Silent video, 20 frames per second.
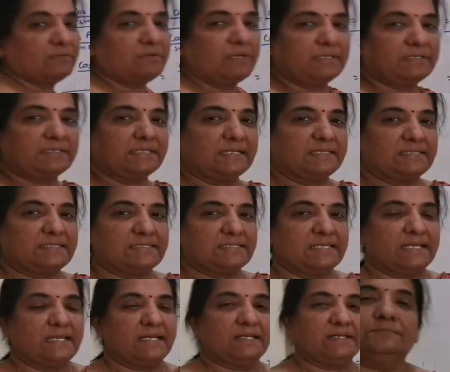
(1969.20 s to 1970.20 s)
right hand
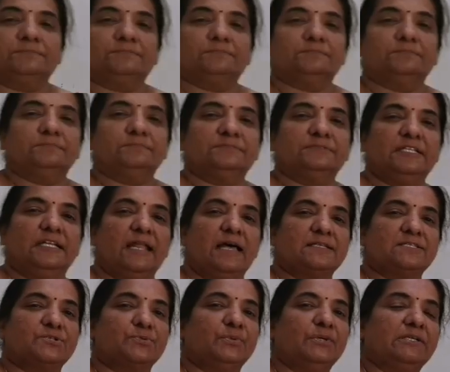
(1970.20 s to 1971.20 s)
side. The
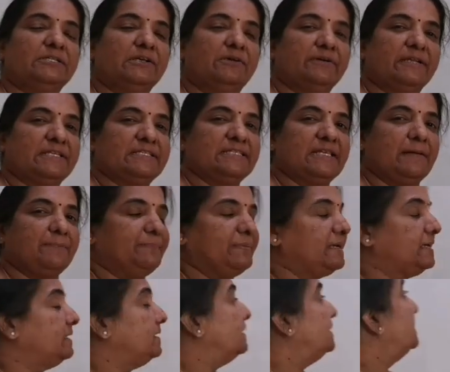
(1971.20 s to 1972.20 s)
last worked out
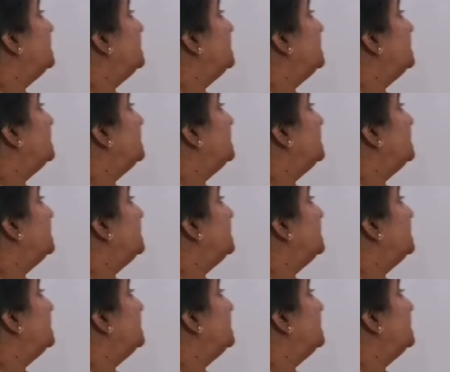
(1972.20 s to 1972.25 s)
example,